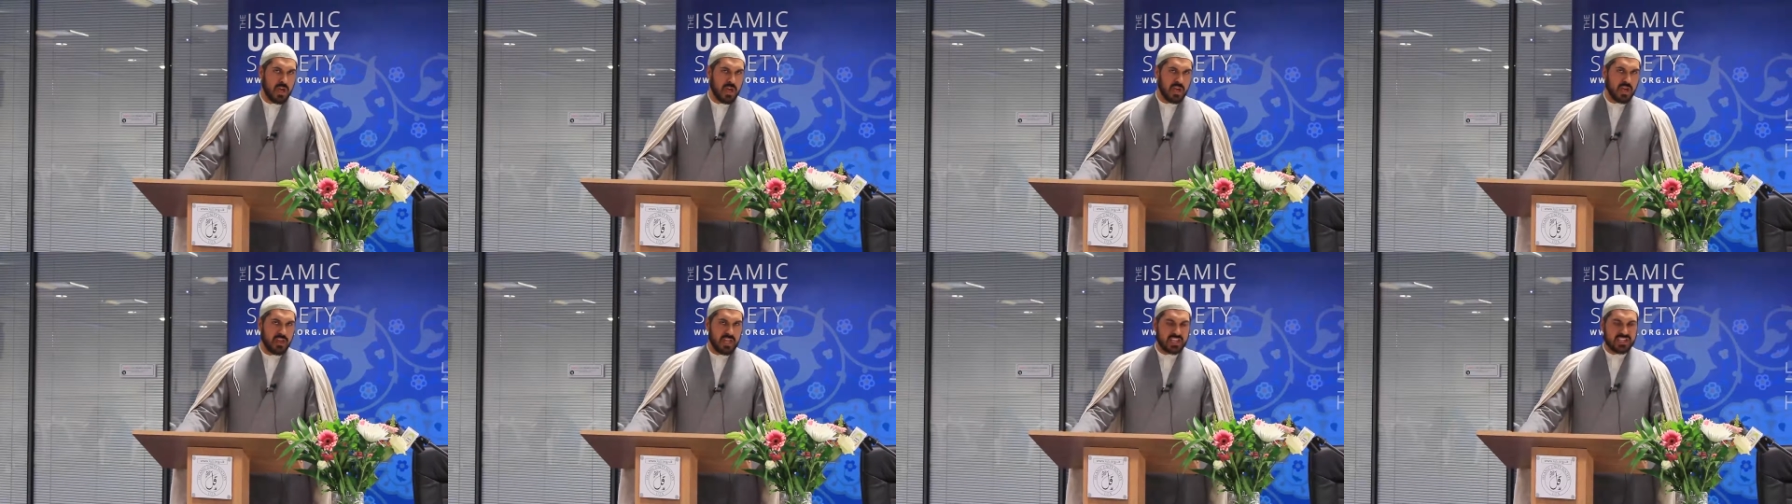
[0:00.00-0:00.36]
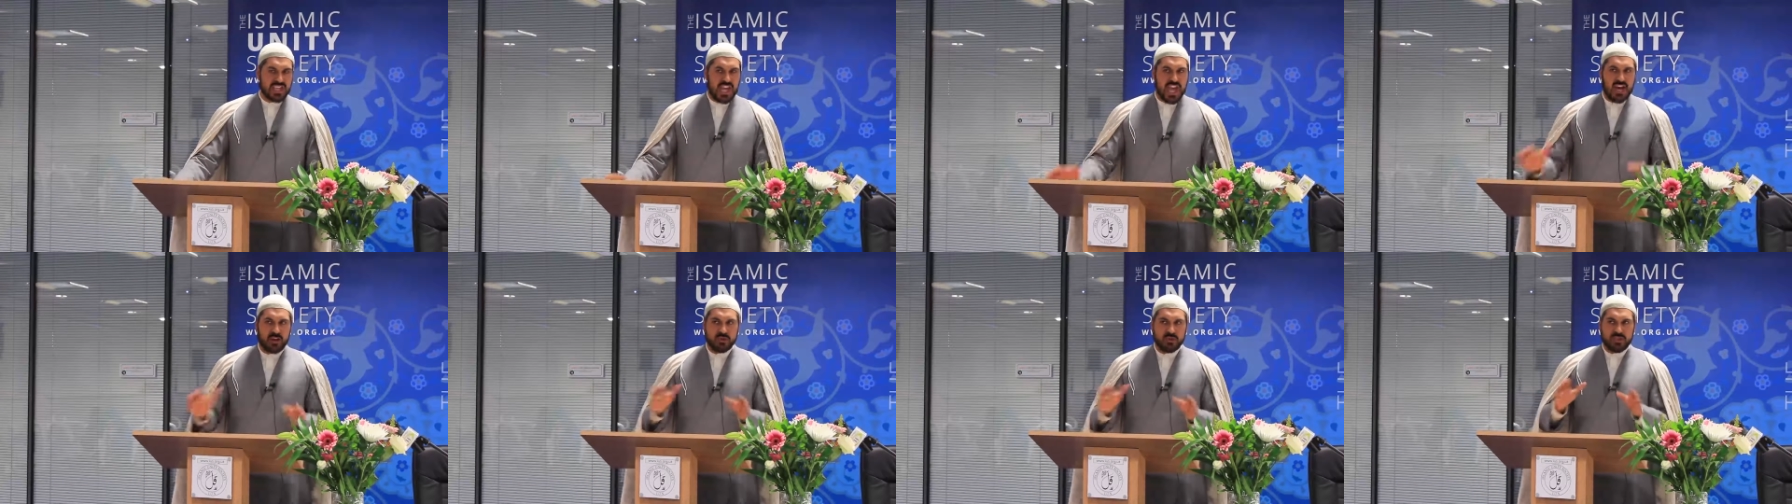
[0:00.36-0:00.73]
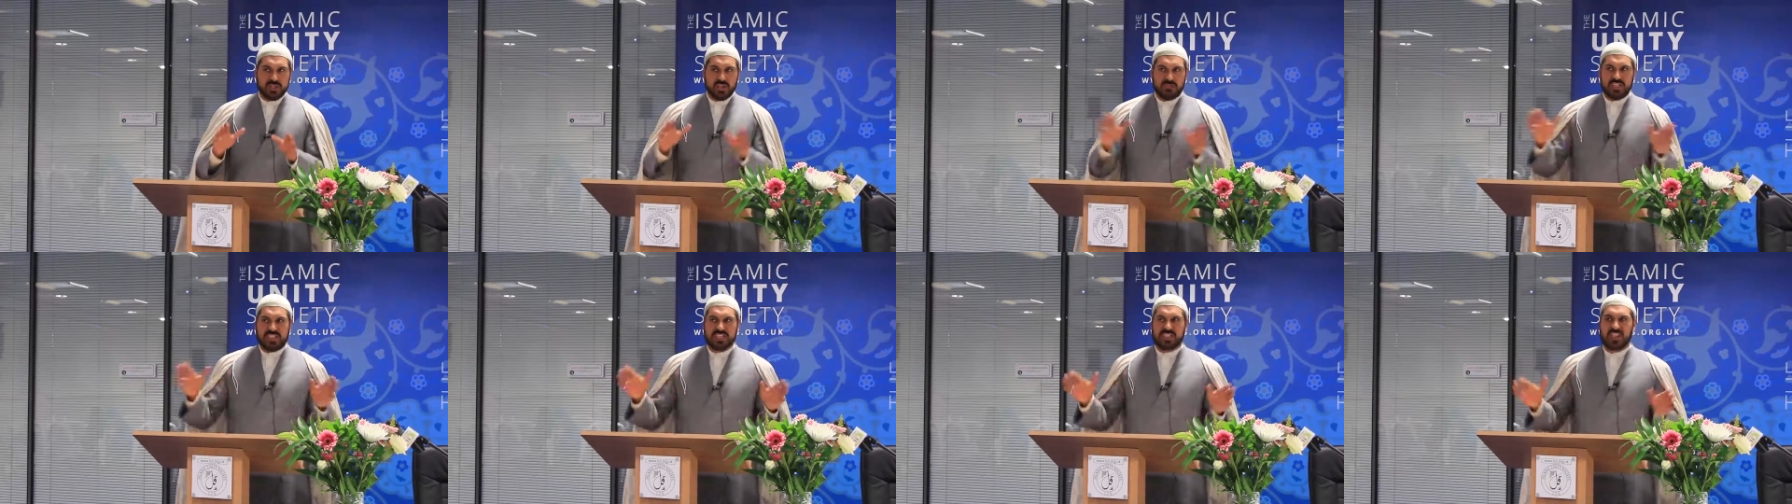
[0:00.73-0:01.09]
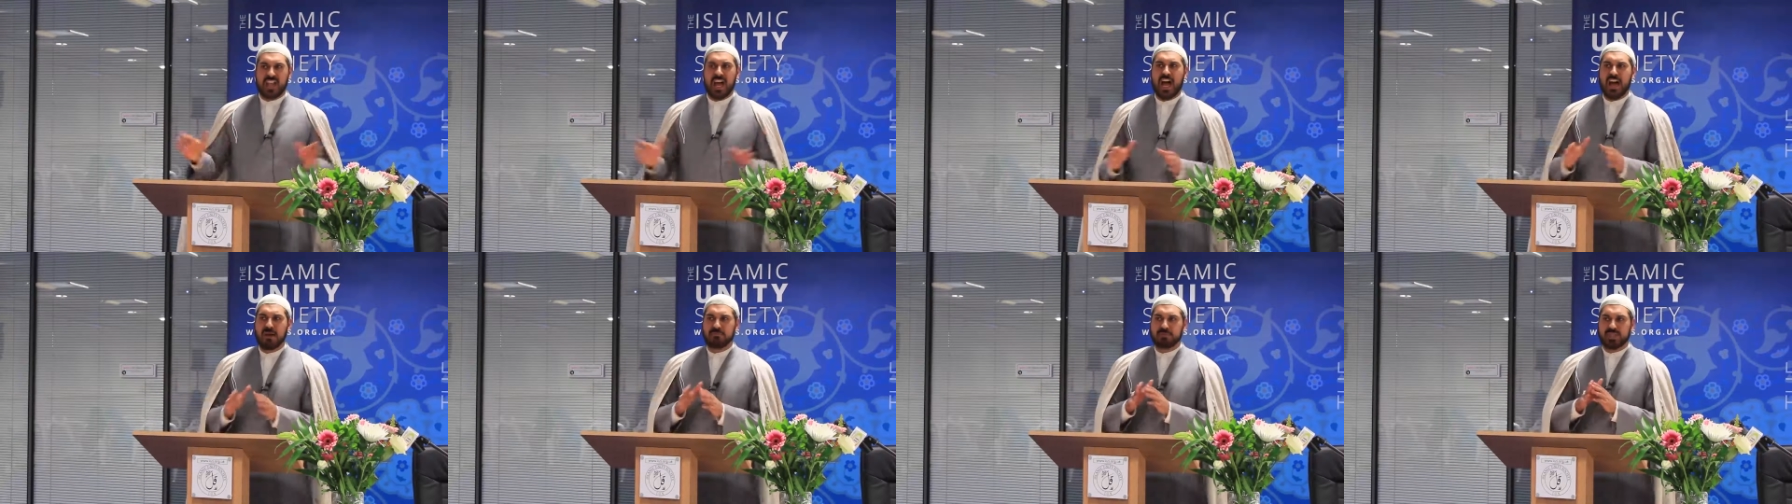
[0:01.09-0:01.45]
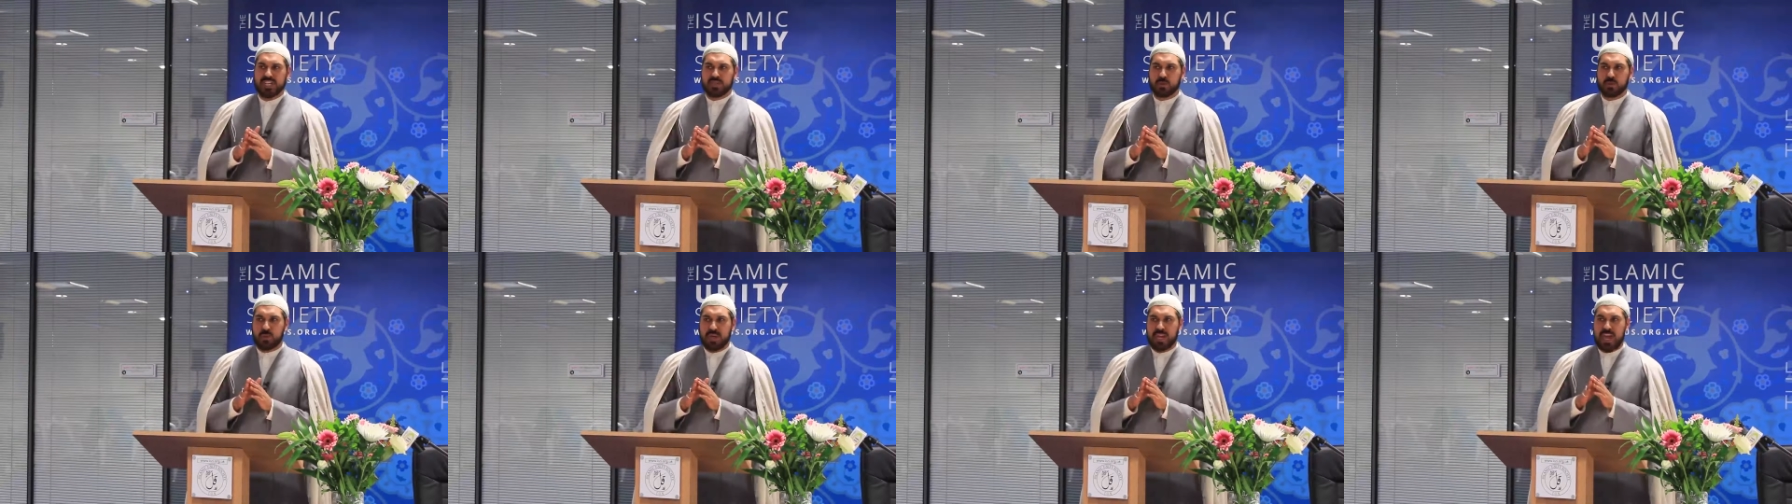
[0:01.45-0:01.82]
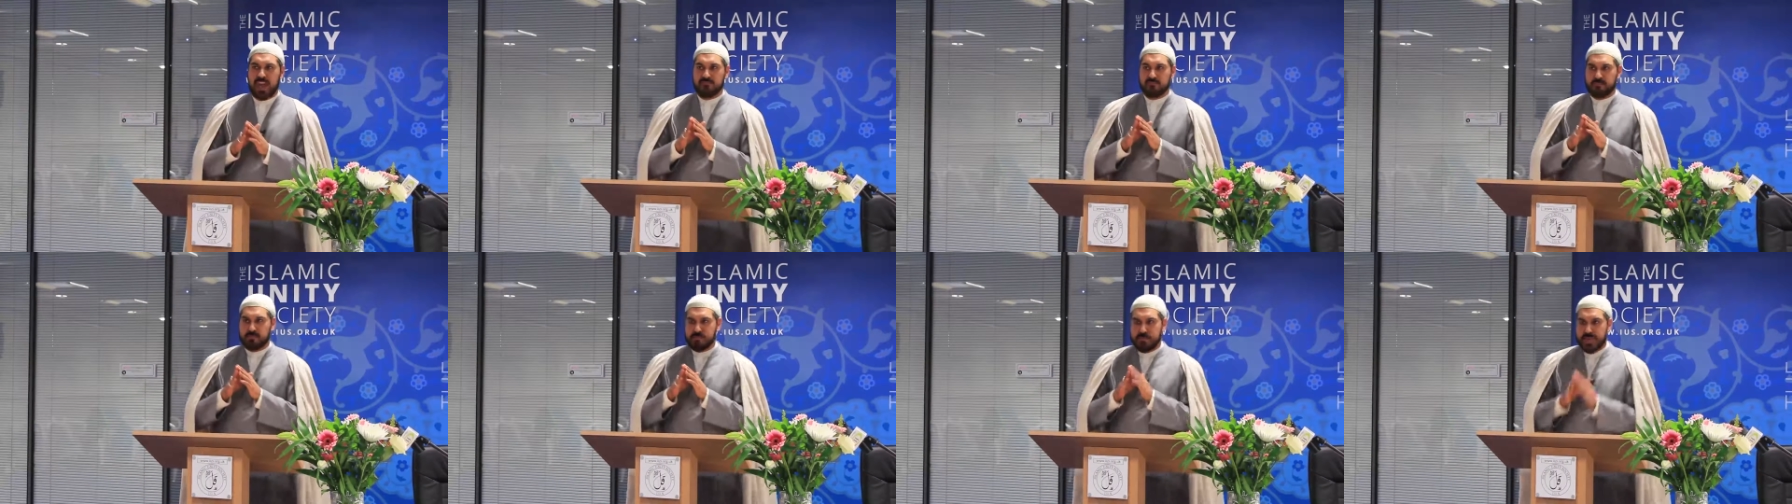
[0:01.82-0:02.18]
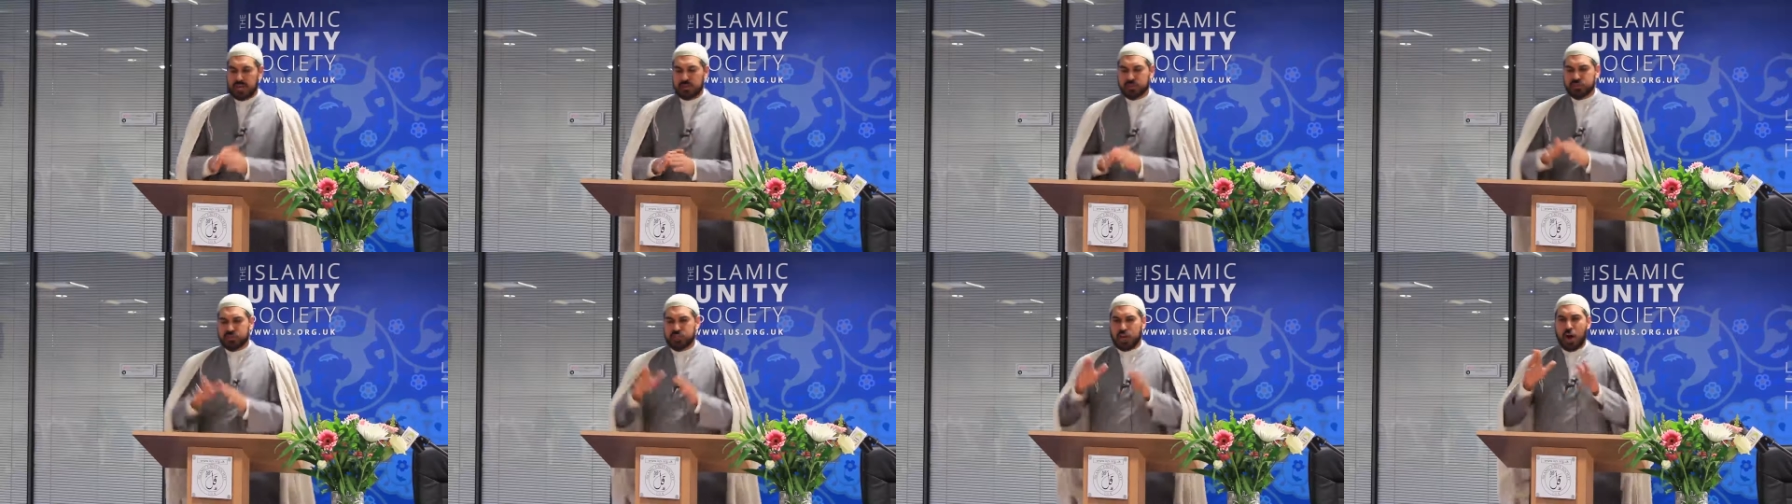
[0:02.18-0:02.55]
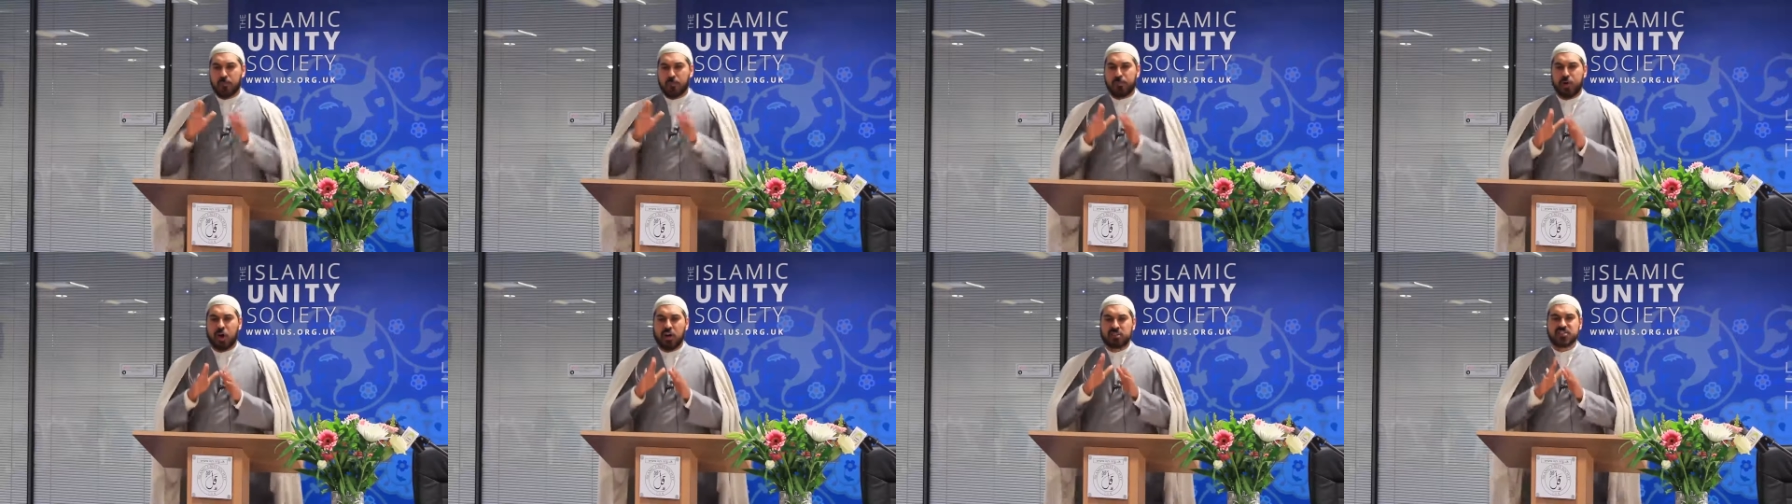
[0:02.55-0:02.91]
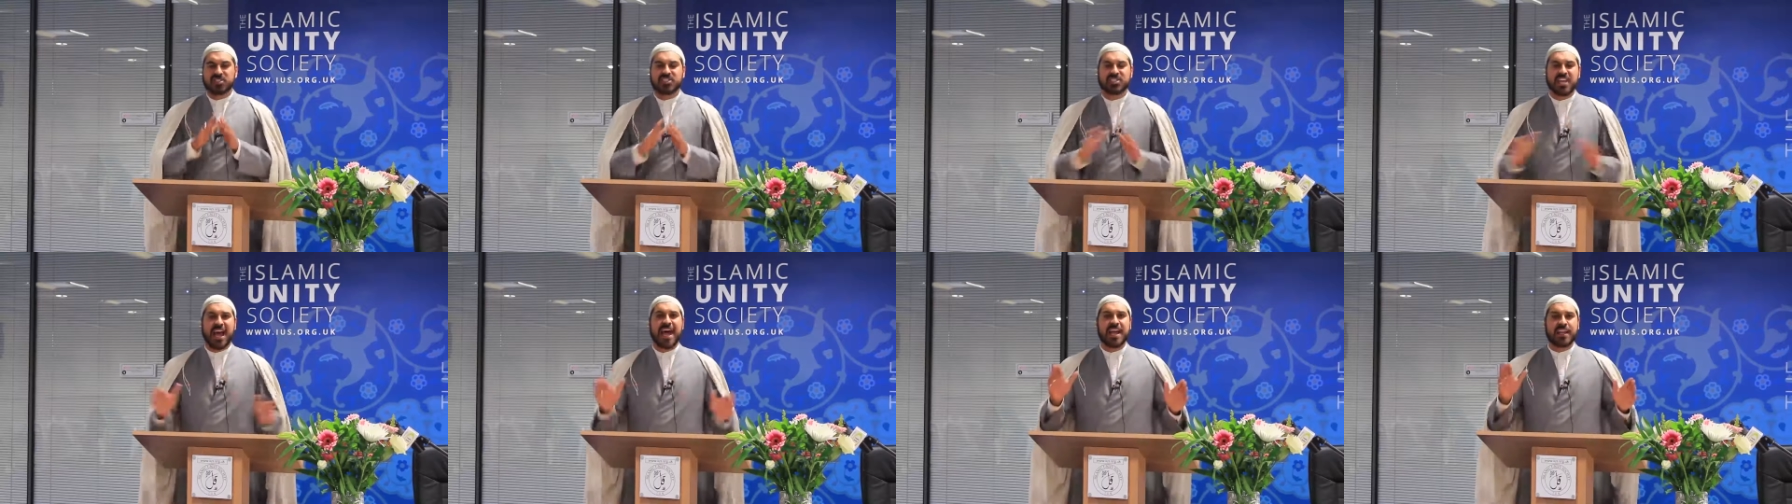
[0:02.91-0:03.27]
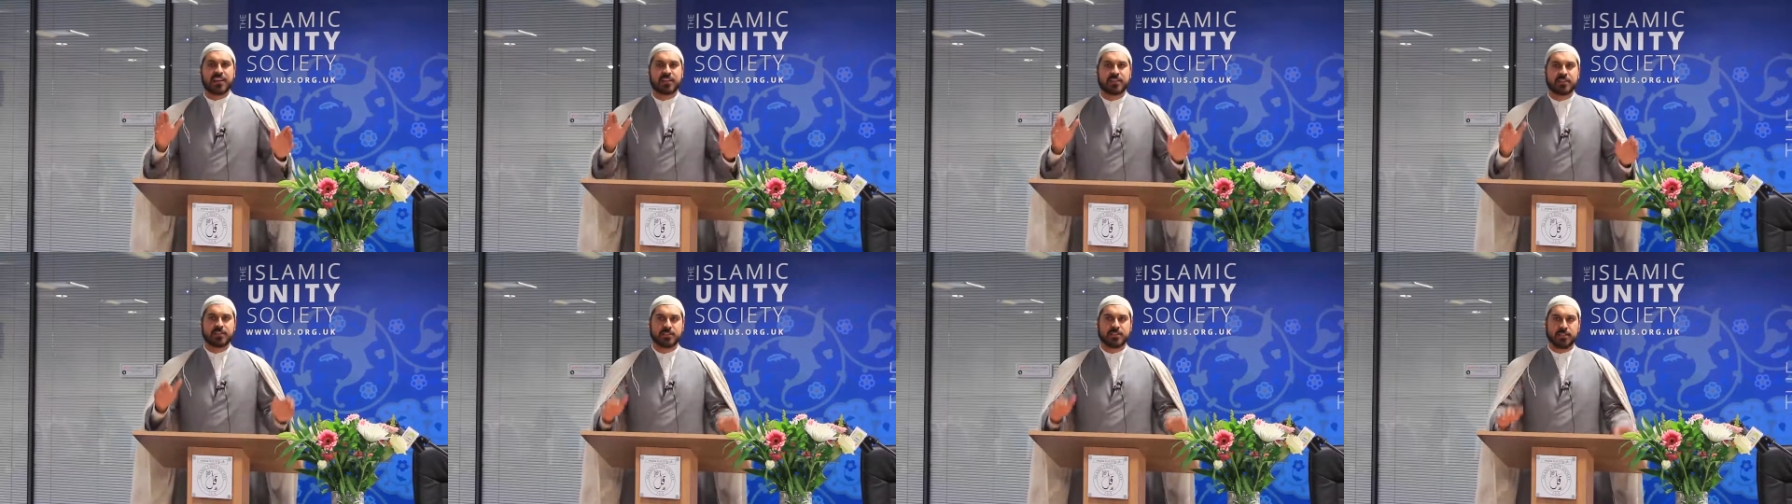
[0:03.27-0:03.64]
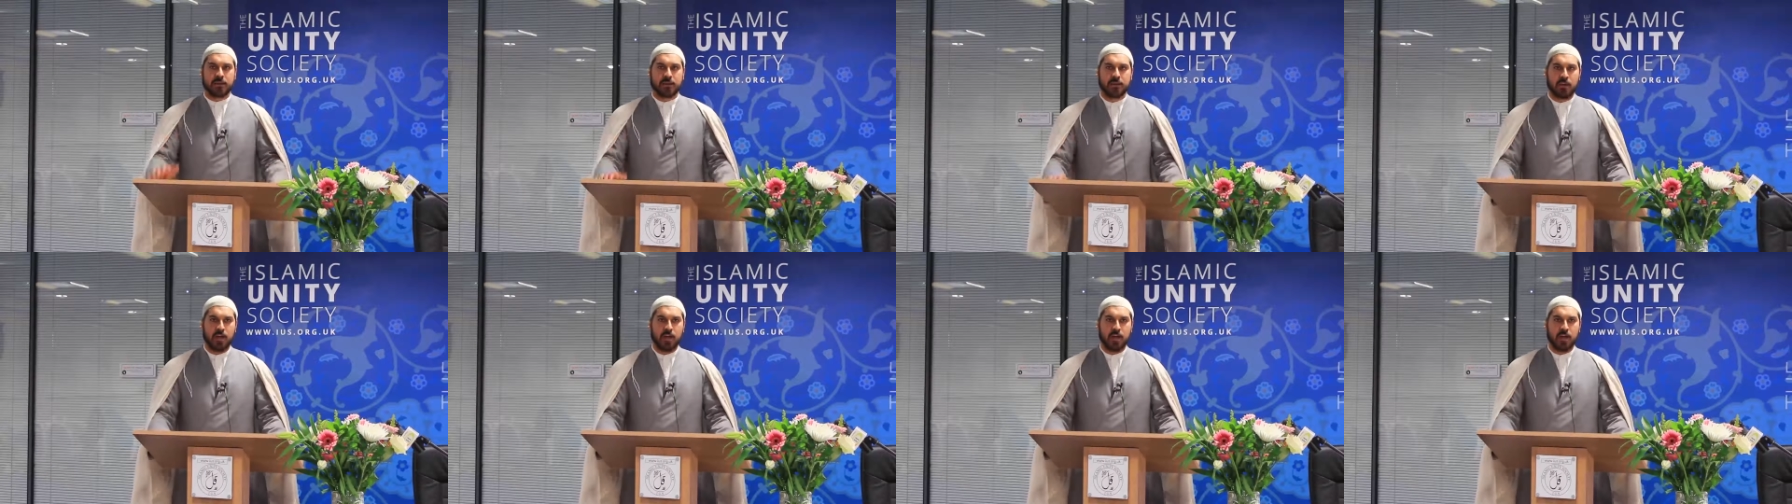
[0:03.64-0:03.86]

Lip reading: This house of Islam that we have built upon sand,